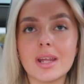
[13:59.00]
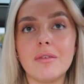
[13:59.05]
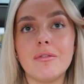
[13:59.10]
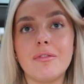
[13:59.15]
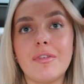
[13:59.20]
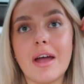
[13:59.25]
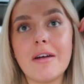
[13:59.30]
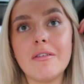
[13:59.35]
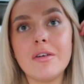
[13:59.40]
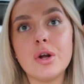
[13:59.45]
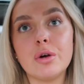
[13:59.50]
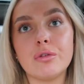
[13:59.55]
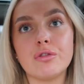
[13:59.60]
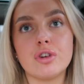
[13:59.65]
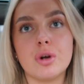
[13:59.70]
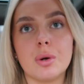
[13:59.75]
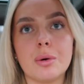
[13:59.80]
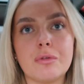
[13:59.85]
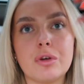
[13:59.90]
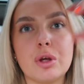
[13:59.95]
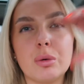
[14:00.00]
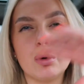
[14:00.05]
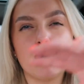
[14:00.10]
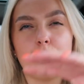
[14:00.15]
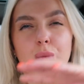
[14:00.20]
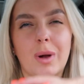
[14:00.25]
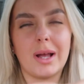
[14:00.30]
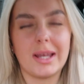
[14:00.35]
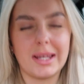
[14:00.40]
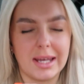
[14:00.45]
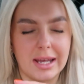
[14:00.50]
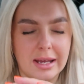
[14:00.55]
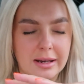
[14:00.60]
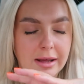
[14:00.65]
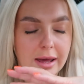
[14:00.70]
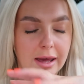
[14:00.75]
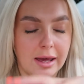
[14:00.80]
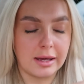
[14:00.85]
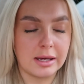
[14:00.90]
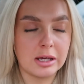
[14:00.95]
and fair enough, do you know, if you had waited
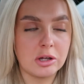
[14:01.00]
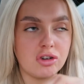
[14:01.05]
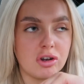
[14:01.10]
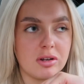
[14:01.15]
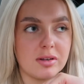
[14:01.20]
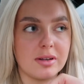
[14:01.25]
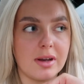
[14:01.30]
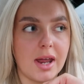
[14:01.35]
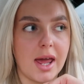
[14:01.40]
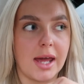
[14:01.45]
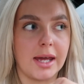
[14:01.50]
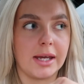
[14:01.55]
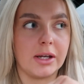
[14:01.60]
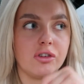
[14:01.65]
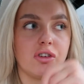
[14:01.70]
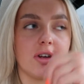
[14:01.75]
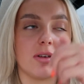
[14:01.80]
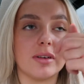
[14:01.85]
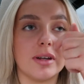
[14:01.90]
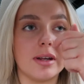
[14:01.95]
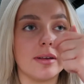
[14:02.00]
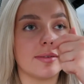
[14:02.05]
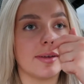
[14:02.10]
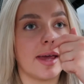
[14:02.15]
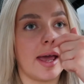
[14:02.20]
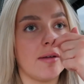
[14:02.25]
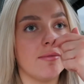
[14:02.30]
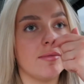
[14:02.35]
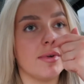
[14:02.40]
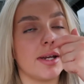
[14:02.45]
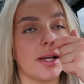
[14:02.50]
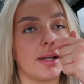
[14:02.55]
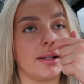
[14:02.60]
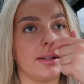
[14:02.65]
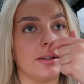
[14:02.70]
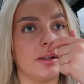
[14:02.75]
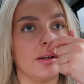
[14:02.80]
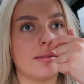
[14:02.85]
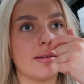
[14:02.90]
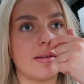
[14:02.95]
ages and ages and it's getting
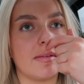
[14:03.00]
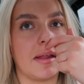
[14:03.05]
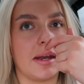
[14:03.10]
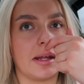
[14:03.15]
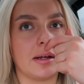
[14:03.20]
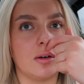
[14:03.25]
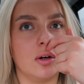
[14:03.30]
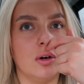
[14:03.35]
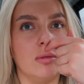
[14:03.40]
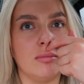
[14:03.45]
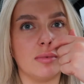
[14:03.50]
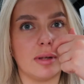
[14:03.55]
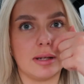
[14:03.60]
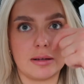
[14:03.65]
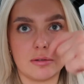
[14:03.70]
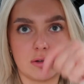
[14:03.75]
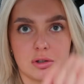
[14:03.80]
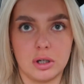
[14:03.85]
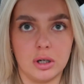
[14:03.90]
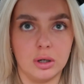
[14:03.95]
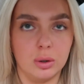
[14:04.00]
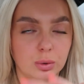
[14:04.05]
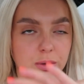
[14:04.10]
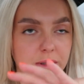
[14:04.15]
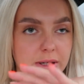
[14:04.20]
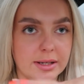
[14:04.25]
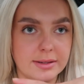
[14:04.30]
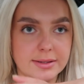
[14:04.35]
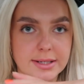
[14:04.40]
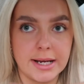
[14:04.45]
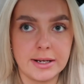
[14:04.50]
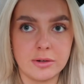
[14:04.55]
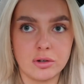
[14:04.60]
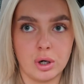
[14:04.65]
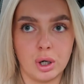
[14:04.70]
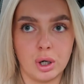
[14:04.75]
ridiculous and then it comes and it's cold and it tastes